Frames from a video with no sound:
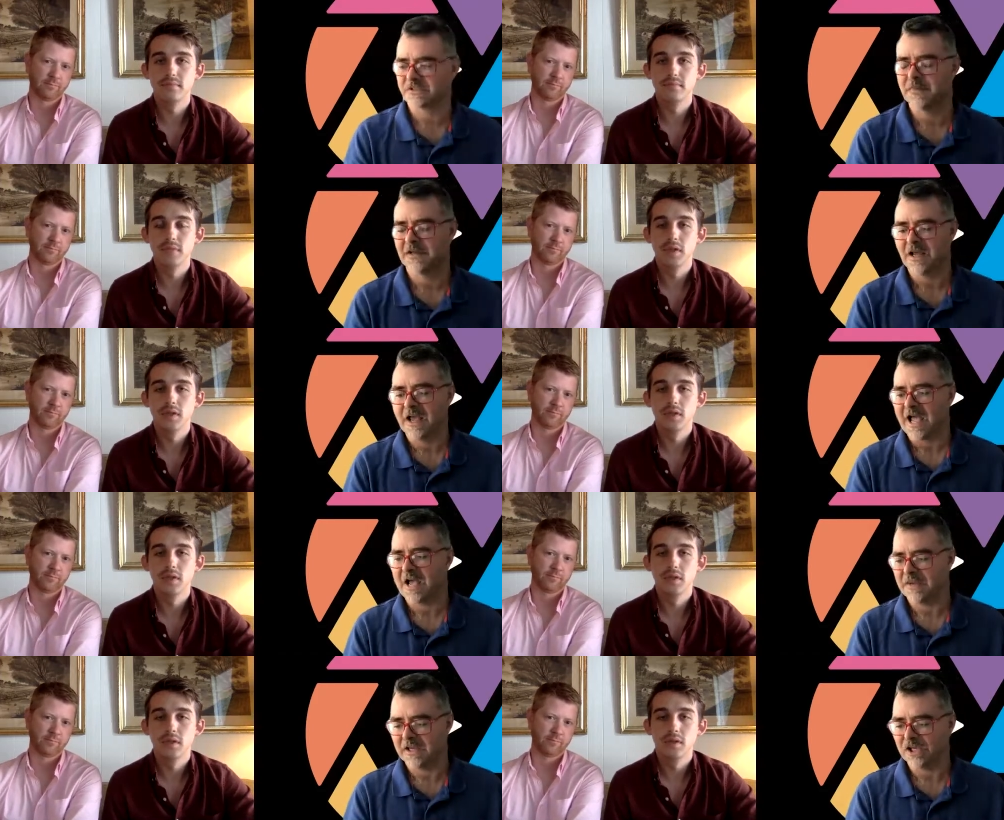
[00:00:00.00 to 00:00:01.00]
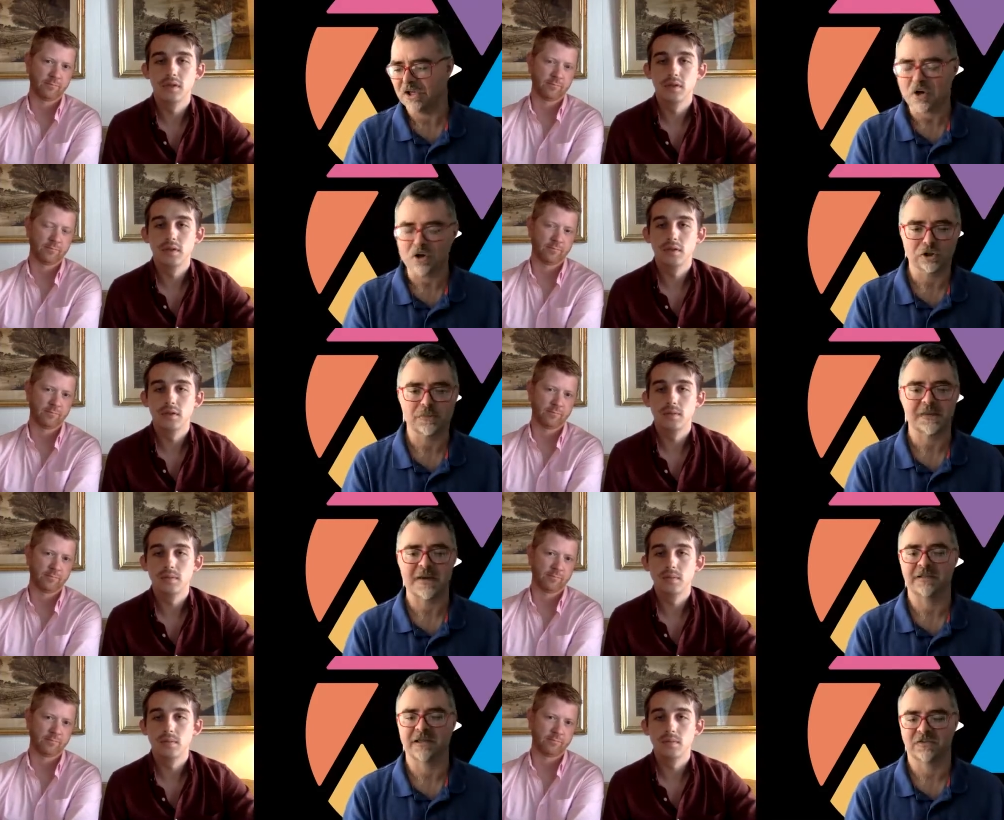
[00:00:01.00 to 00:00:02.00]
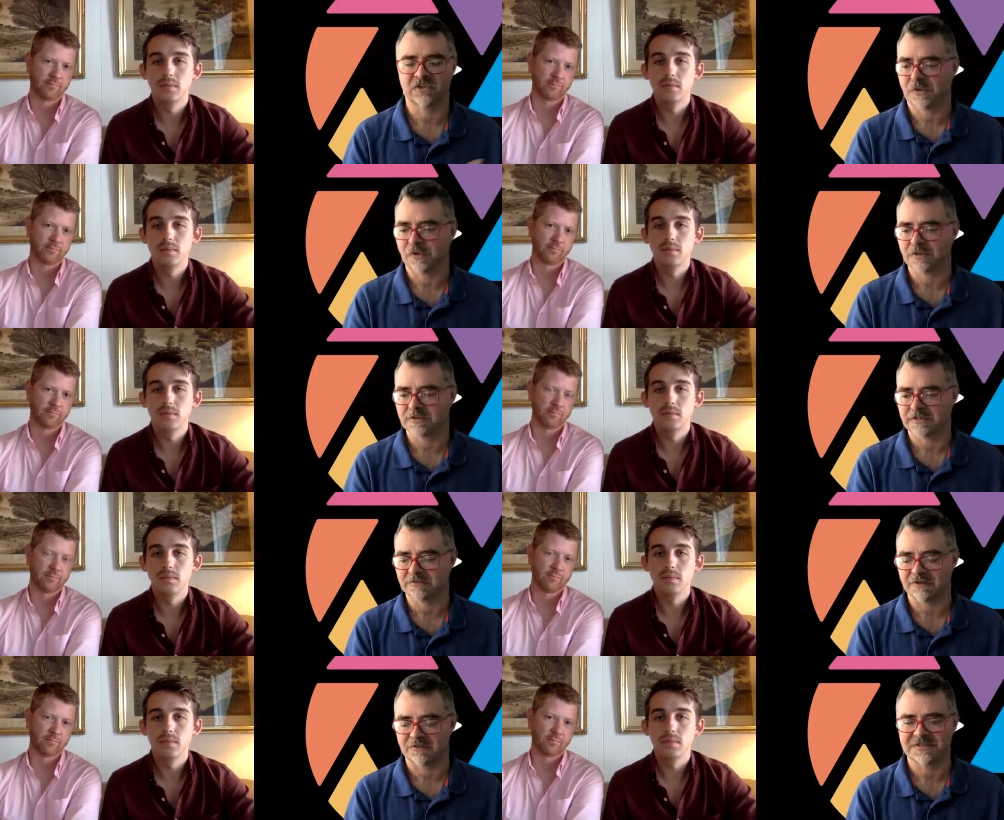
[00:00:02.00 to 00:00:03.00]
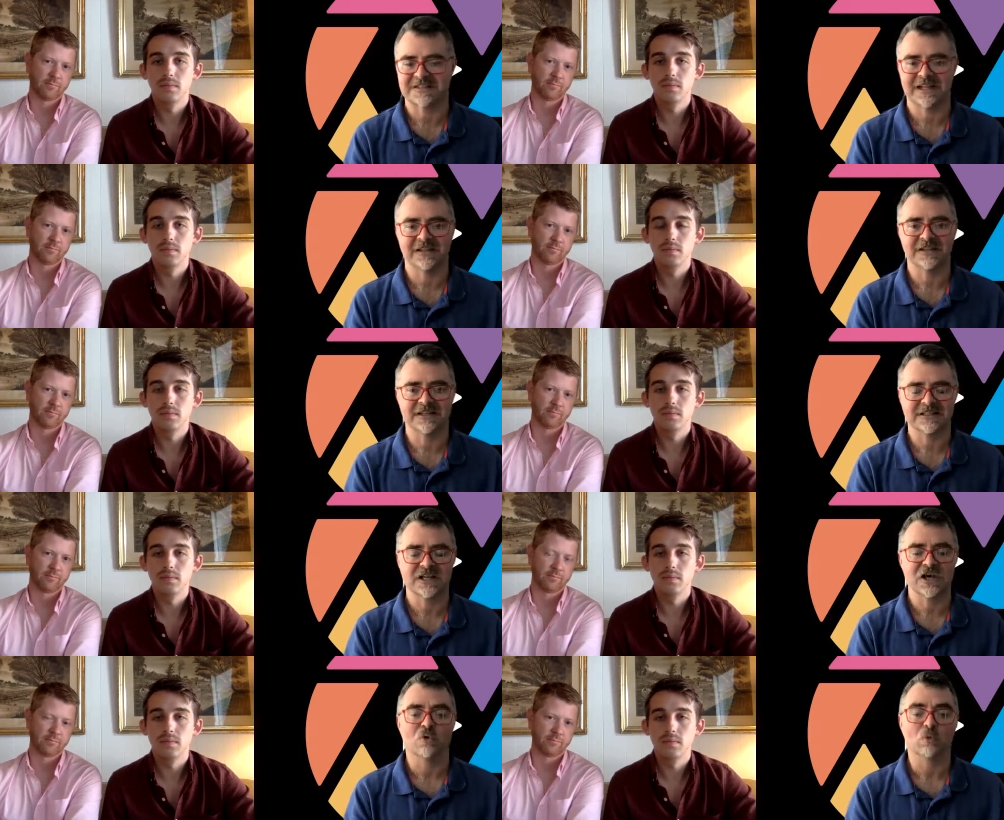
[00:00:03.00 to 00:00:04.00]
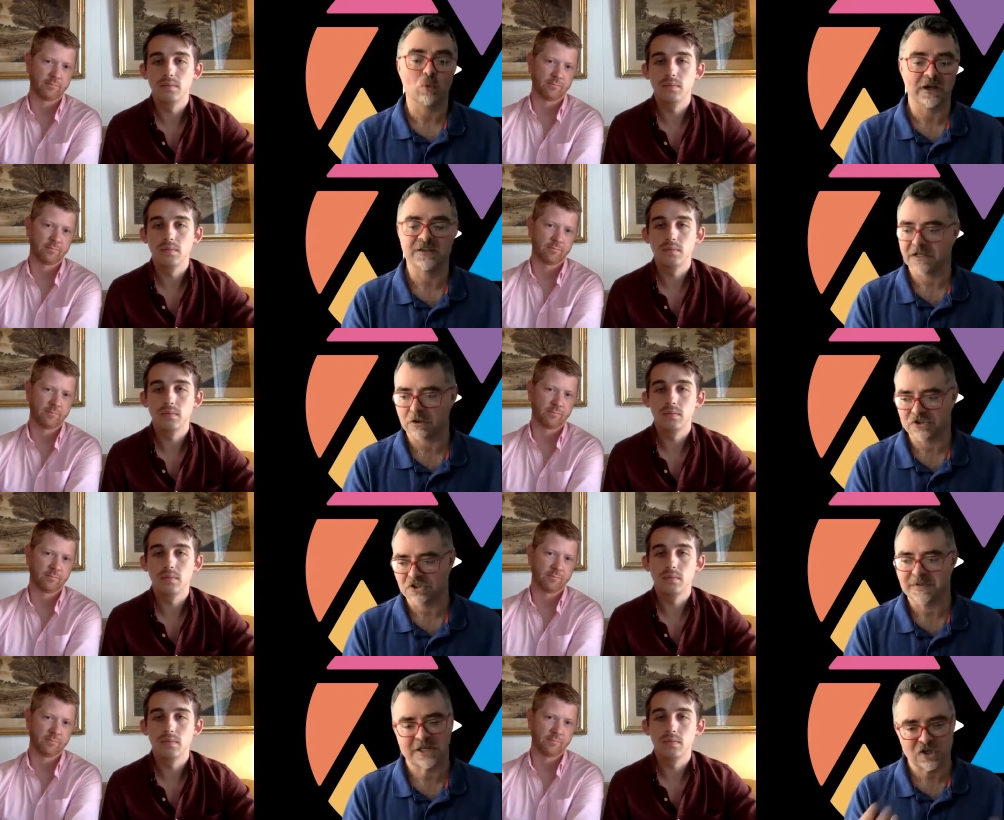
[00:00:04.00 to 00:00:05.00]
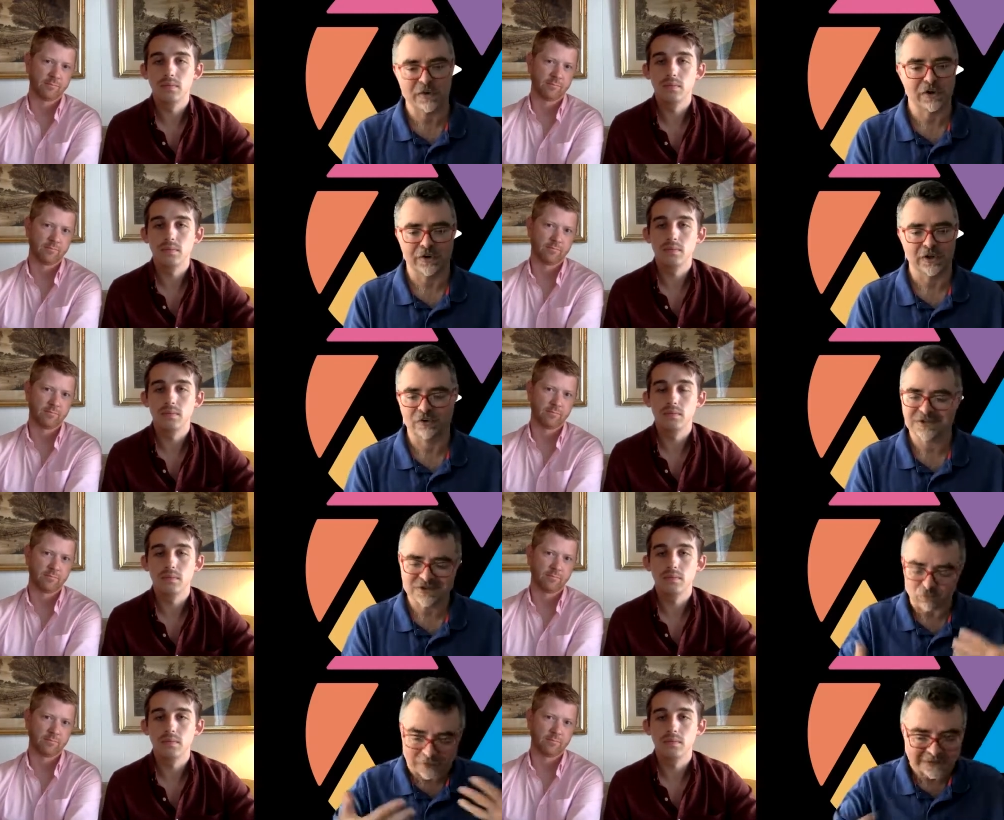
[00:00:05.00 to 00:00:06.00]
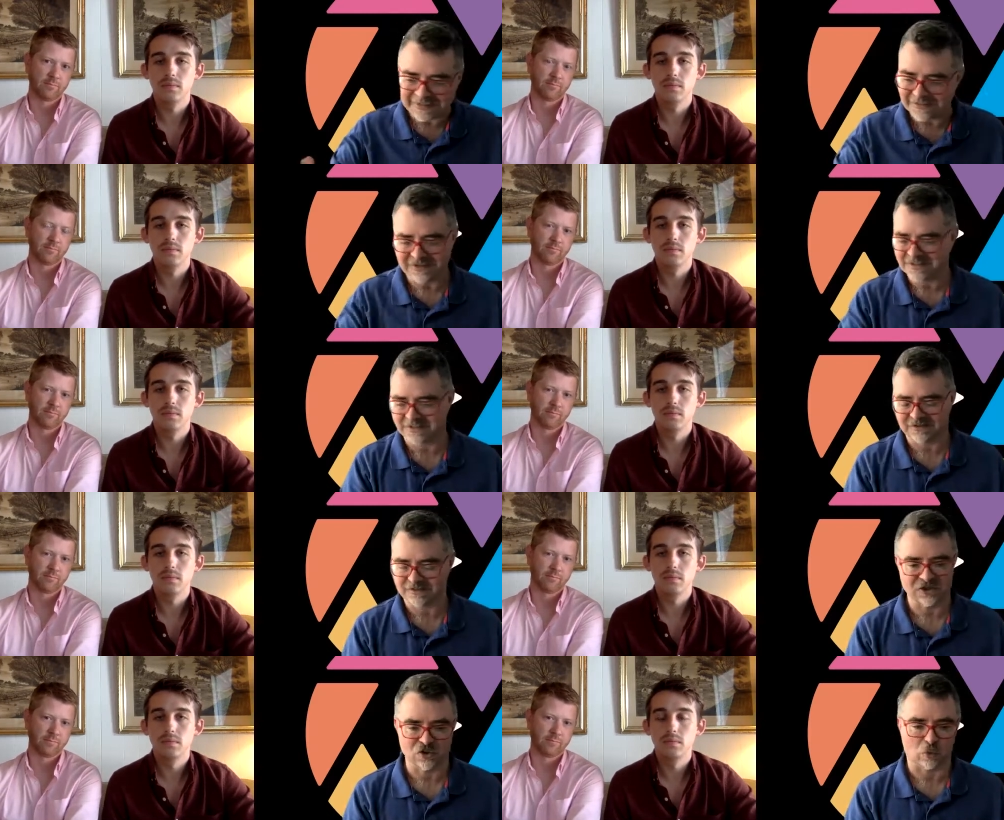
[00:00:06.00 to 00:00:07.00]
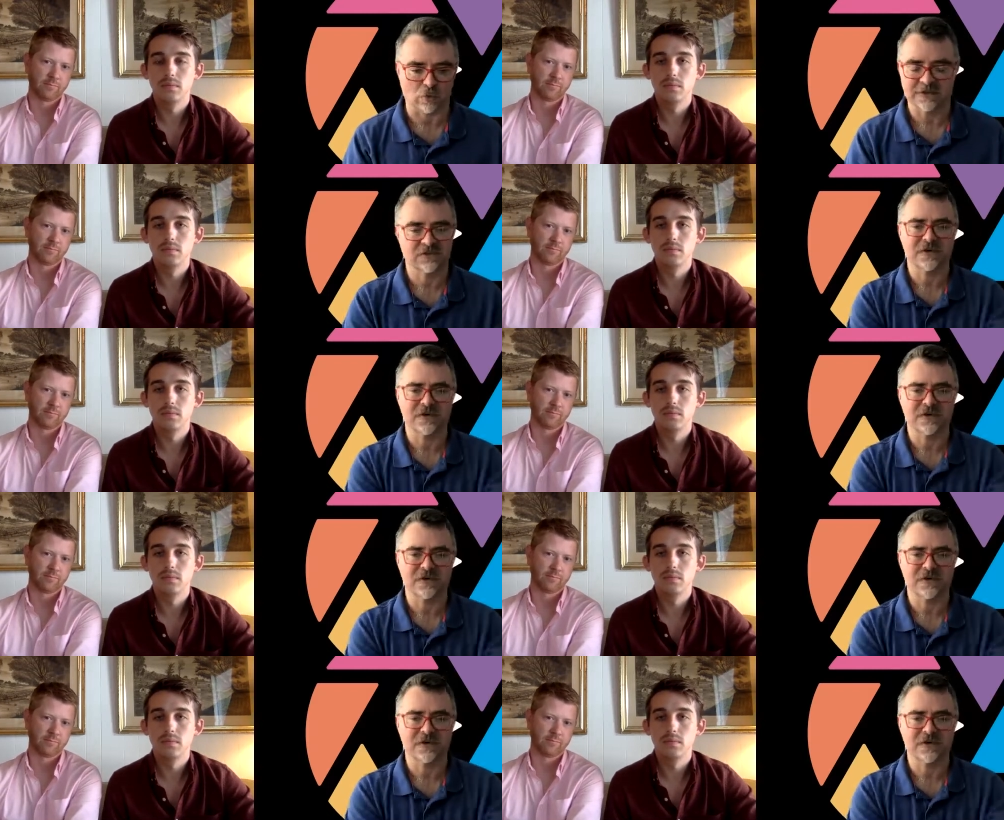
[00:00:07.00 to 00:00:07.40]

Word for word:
Speaker 1: it. But I mean, can you talk a little bit about the experience of, of seeing this with an LGBT community who just really just adore this